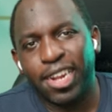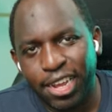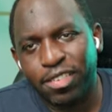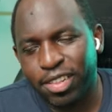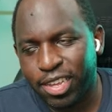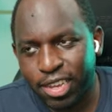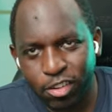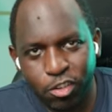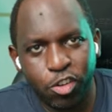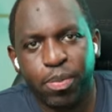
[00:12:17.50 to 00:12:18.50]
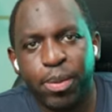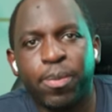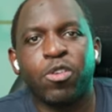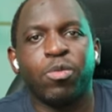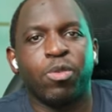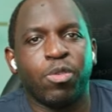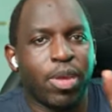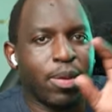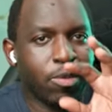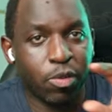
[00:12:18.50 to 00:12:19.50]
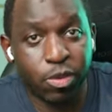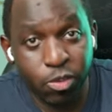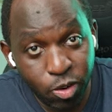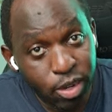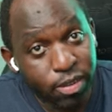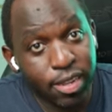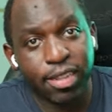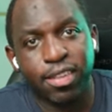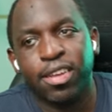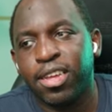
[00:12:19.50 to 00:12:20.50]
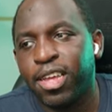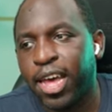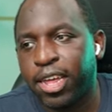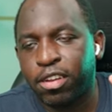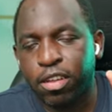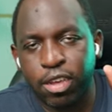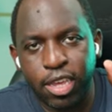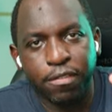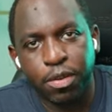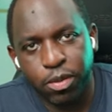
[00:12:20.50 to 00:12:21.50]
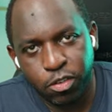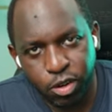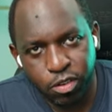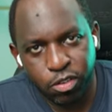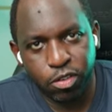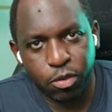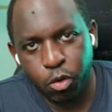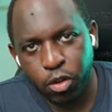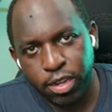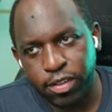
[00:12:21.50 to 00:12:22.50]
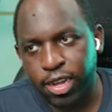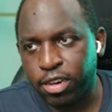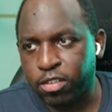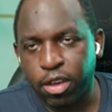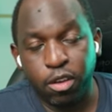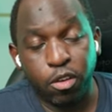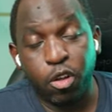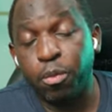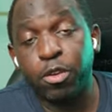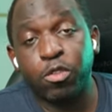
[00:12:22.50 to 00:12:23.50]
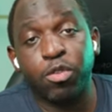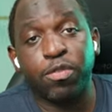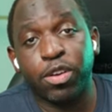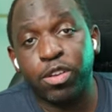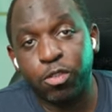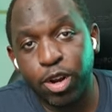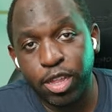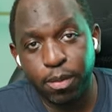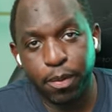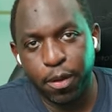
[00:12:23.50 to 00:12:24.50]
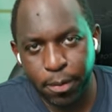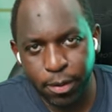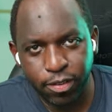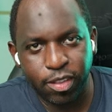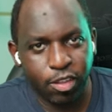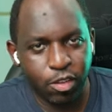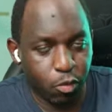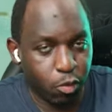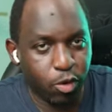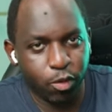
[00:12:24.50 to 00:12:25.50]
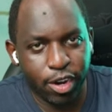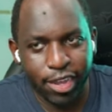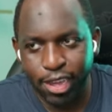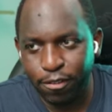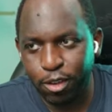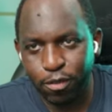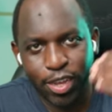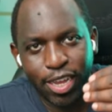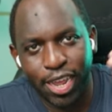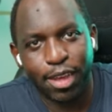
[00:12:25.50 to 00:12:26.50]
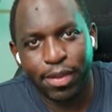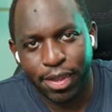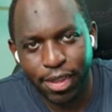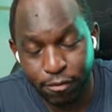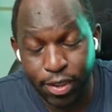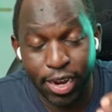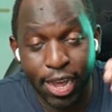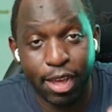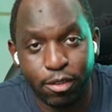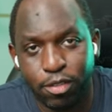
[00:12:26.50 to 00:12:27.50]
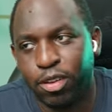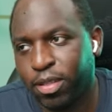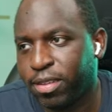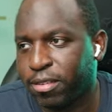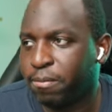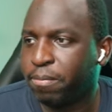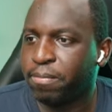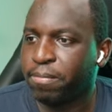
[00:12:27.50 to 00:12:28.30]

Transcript: then actually it should be possible to be able to instruct it and give you instructions on what exactly is going on. Almost reverse write the blog post that you would write if you'd figured out how to do this.